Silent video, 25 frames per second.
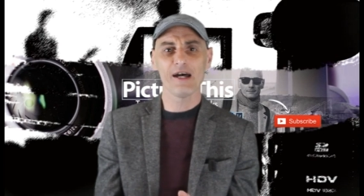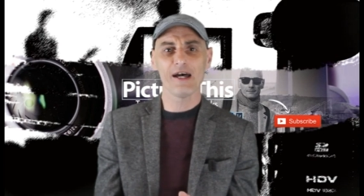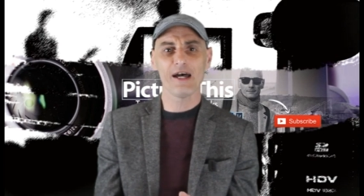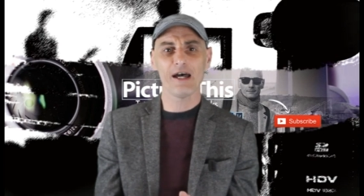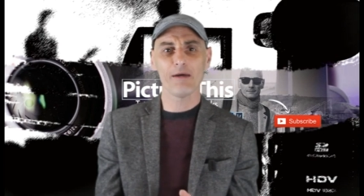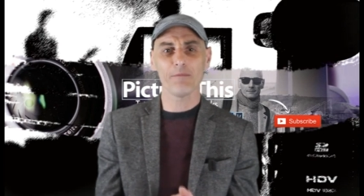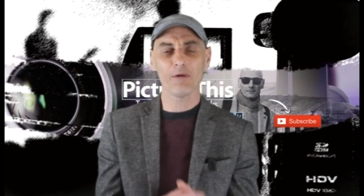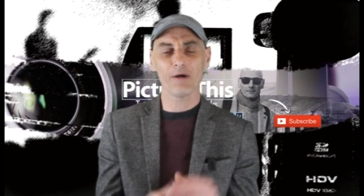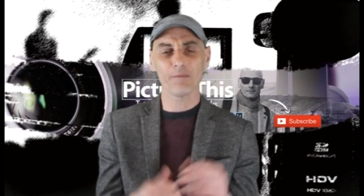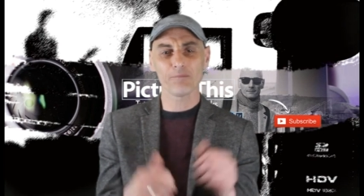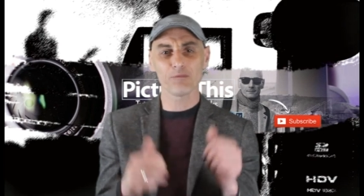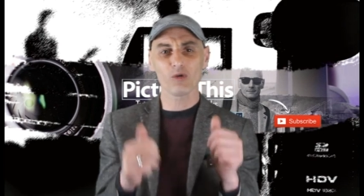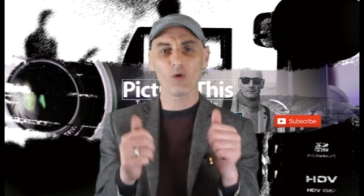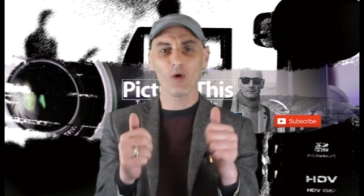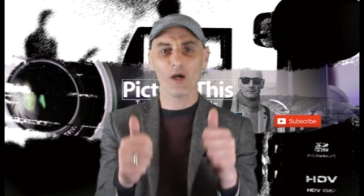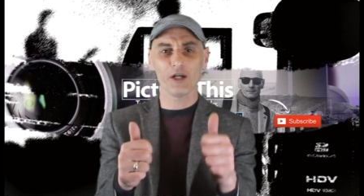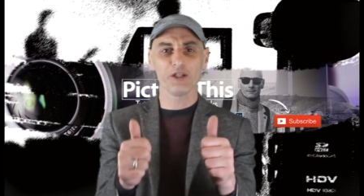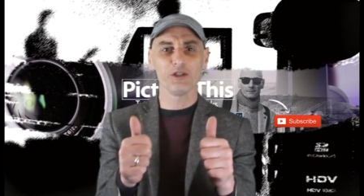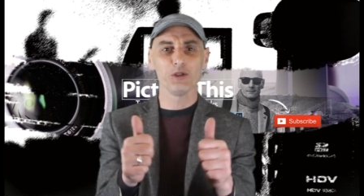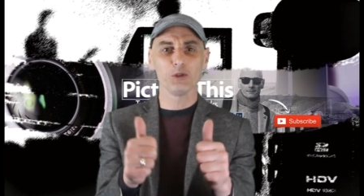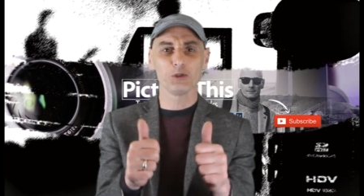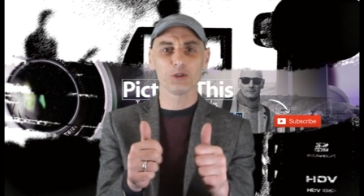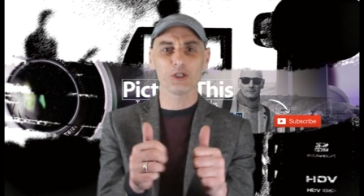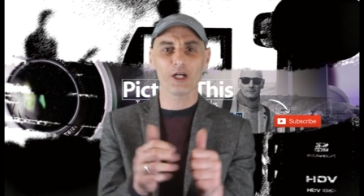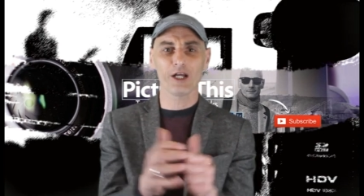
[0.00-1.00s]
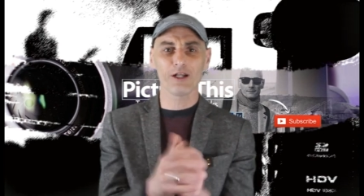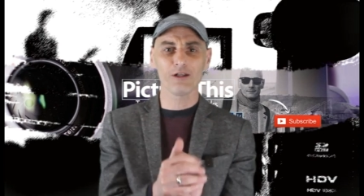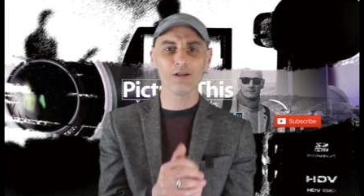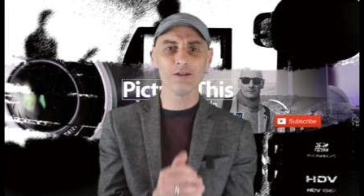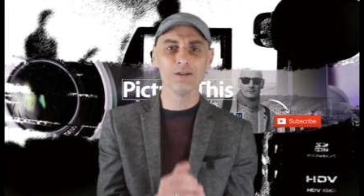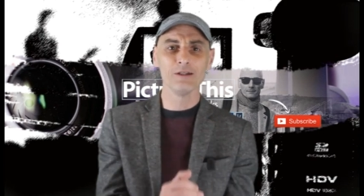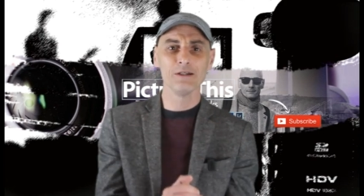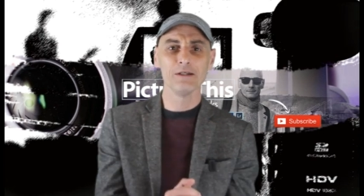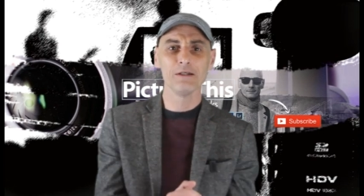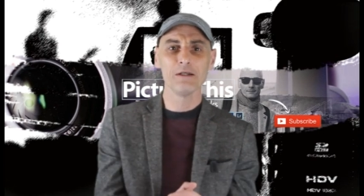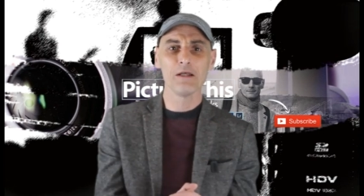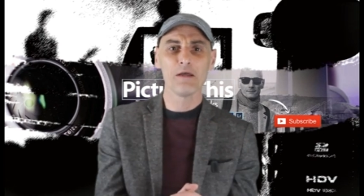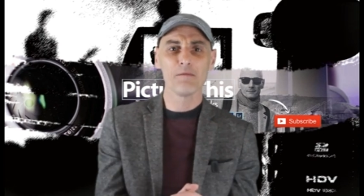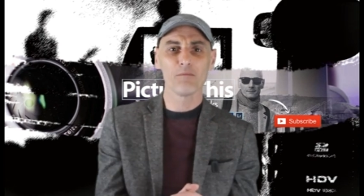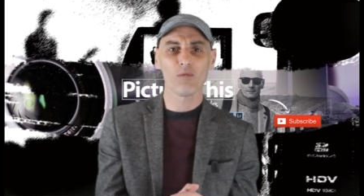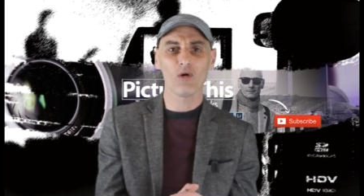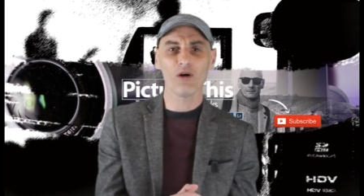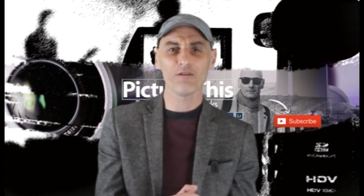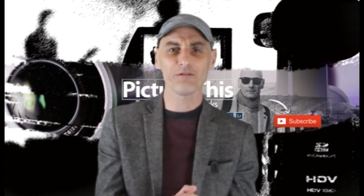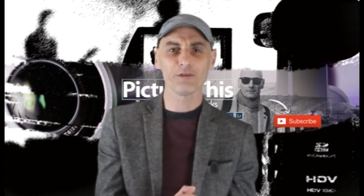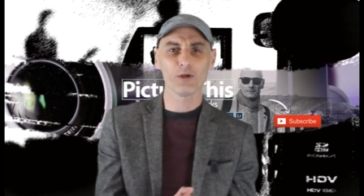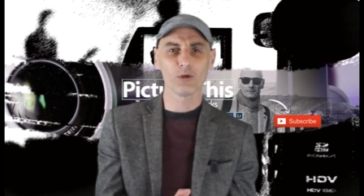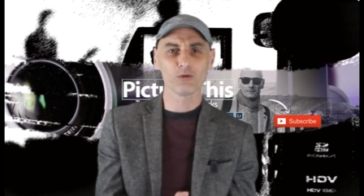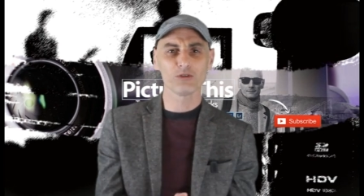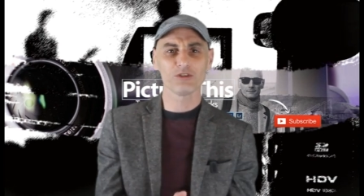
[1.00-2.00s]
Um, I'm quite a new channel, but
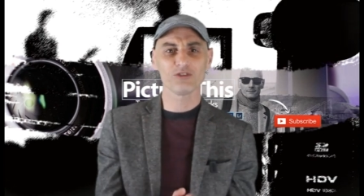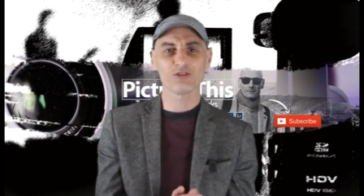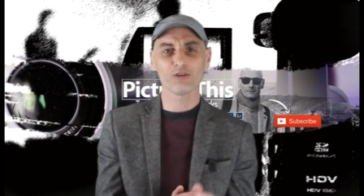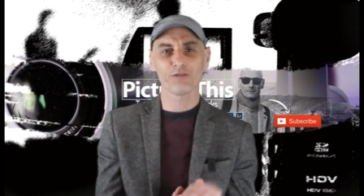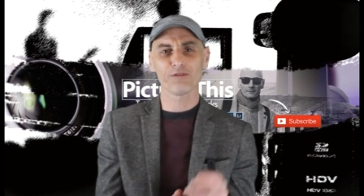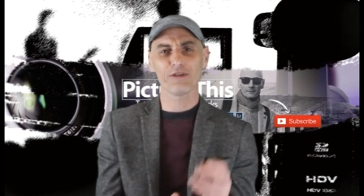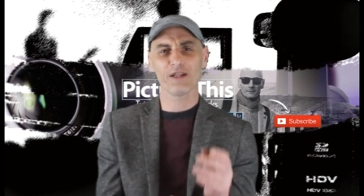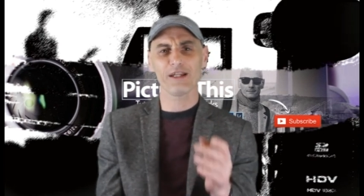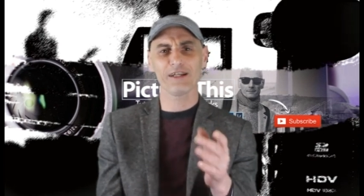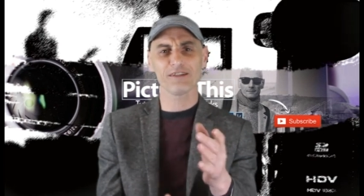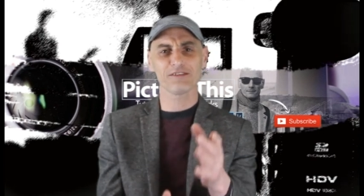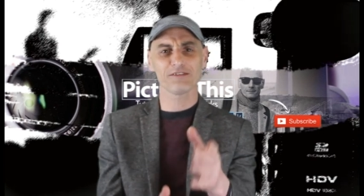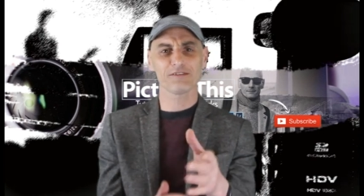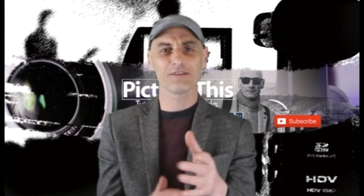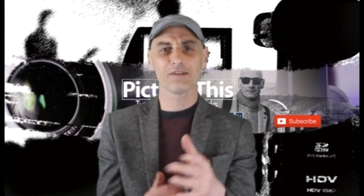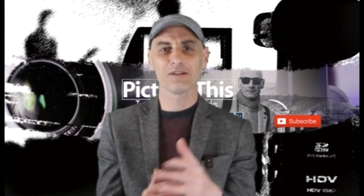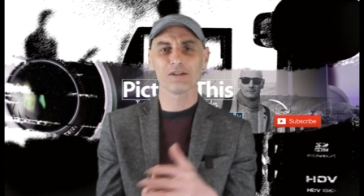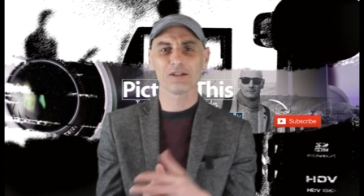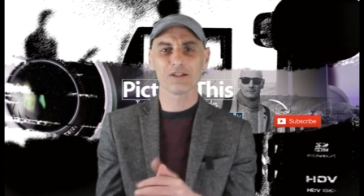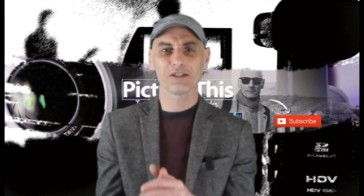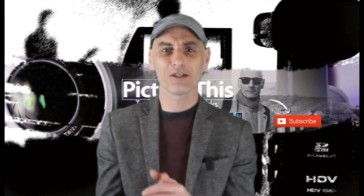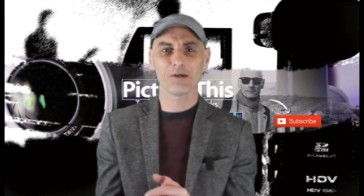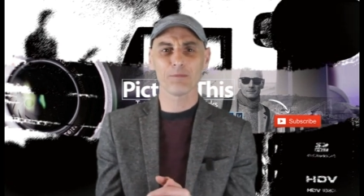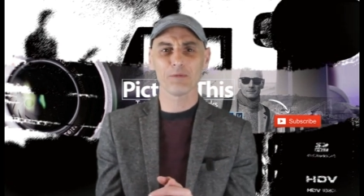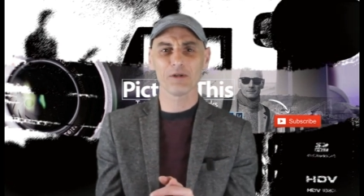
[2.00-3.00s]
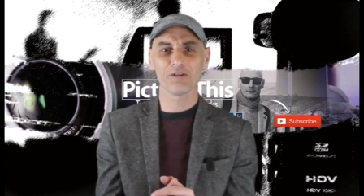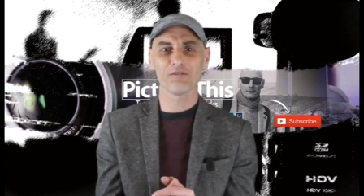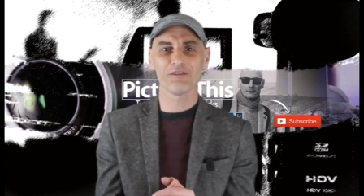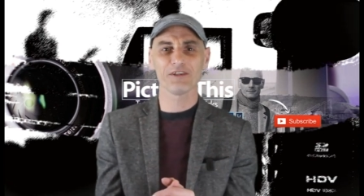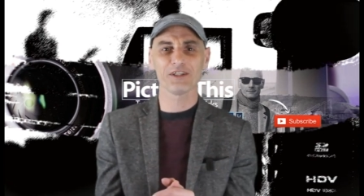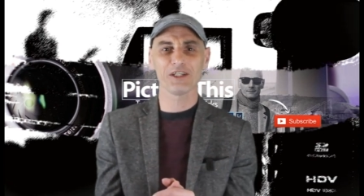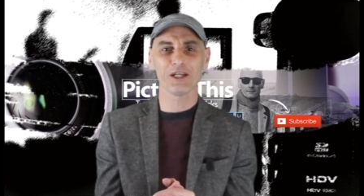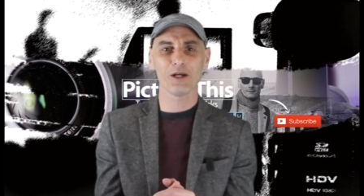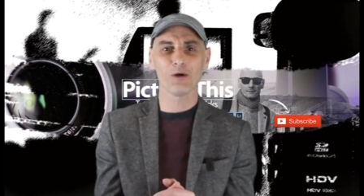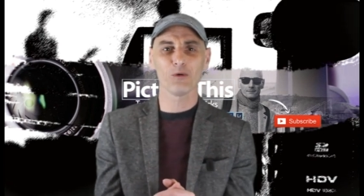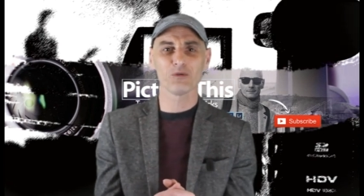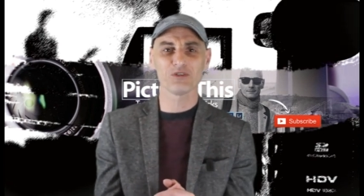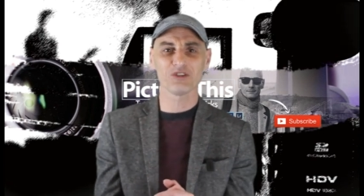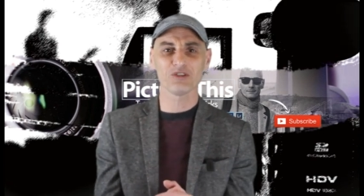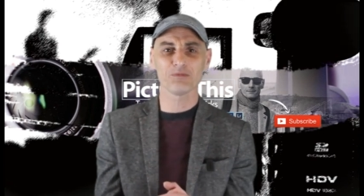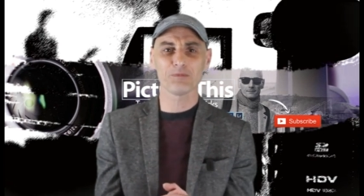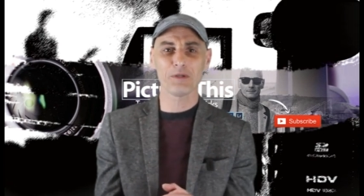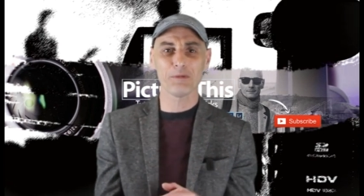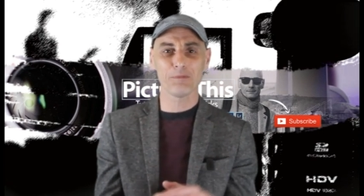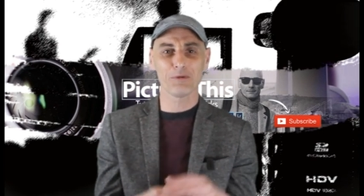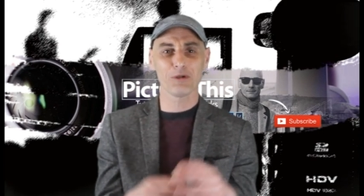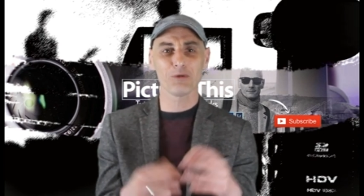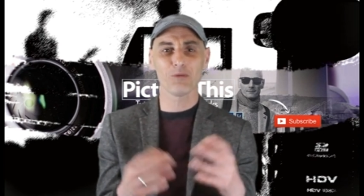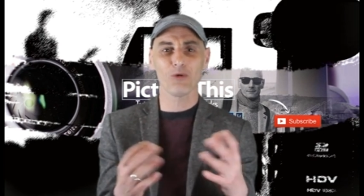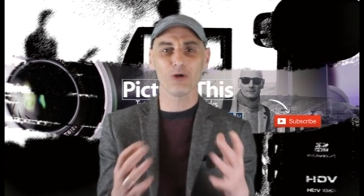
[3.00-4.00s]
I've noticed over the last couple of videos is
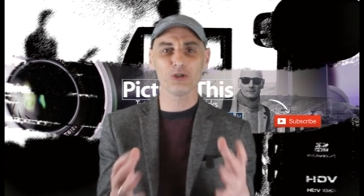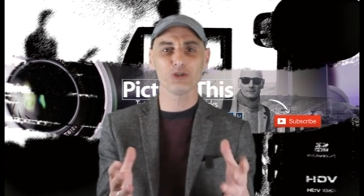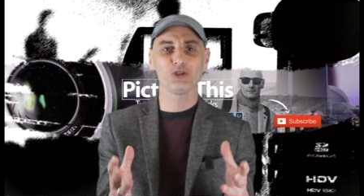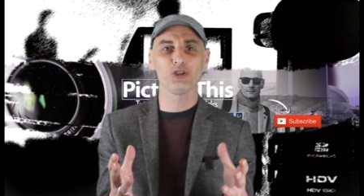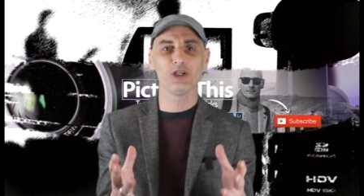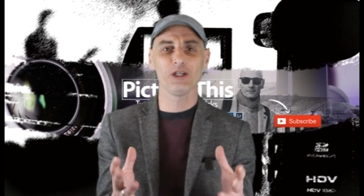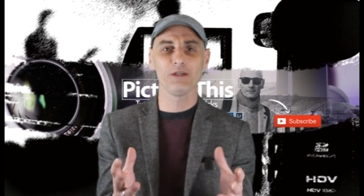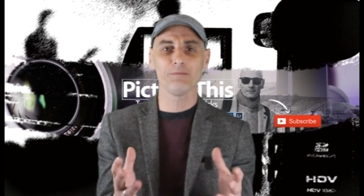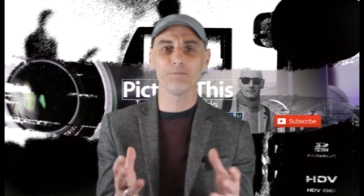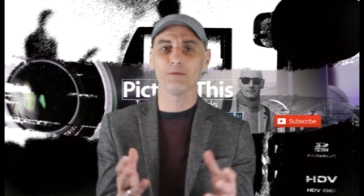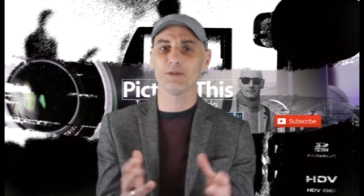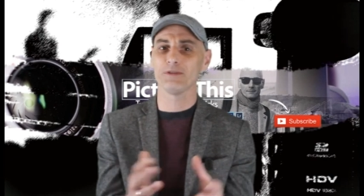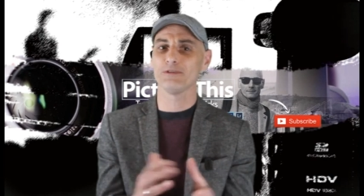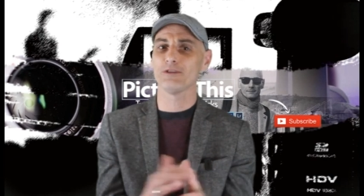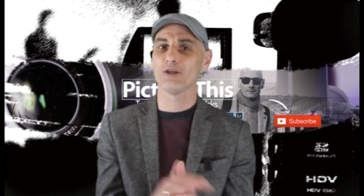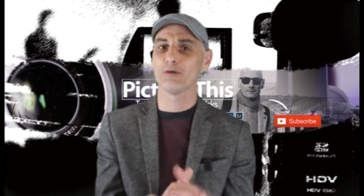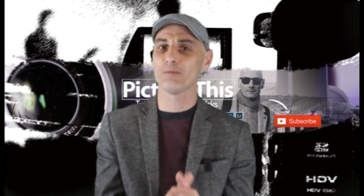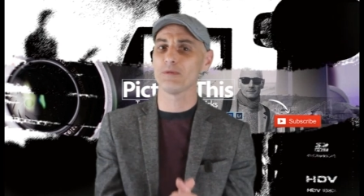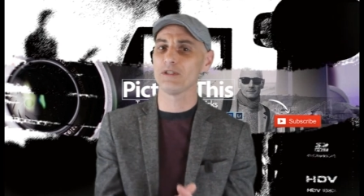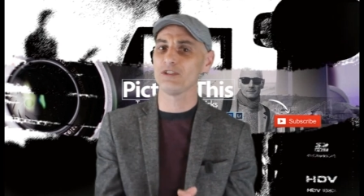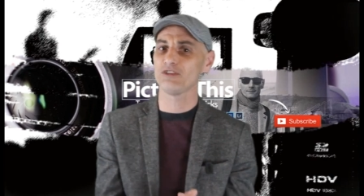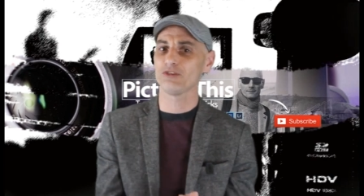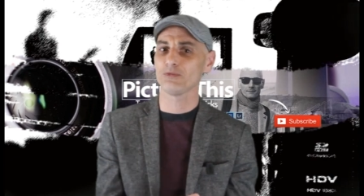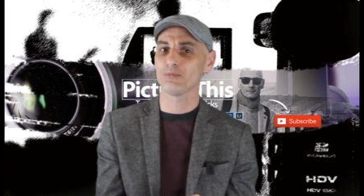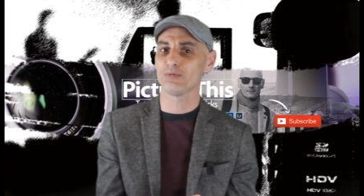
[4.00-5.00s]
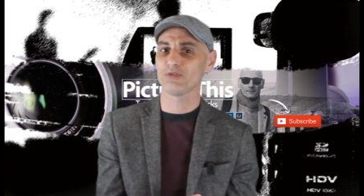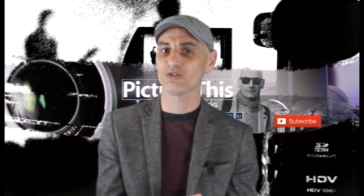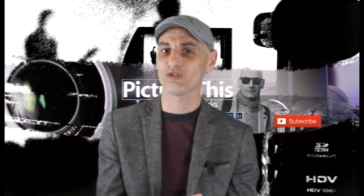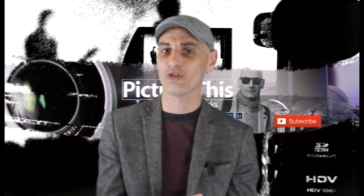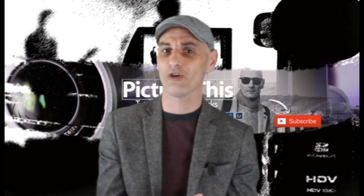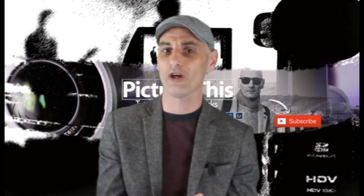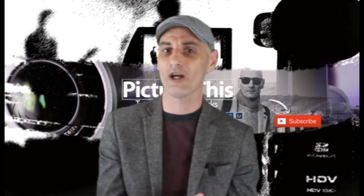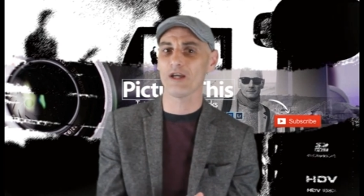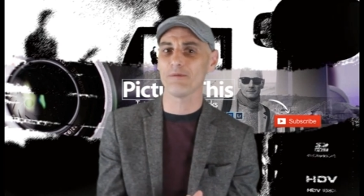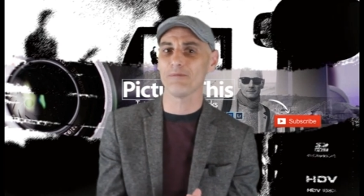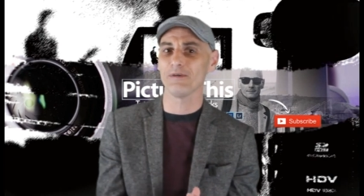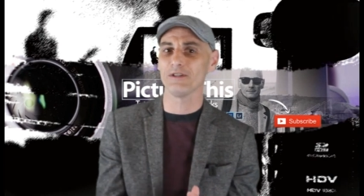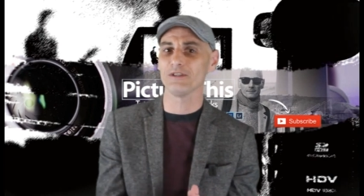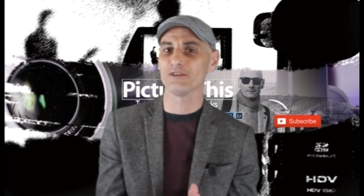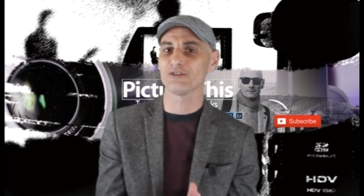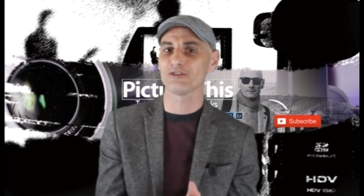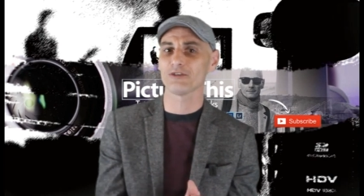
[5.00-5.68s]
people are watching, but nobody's subscribing.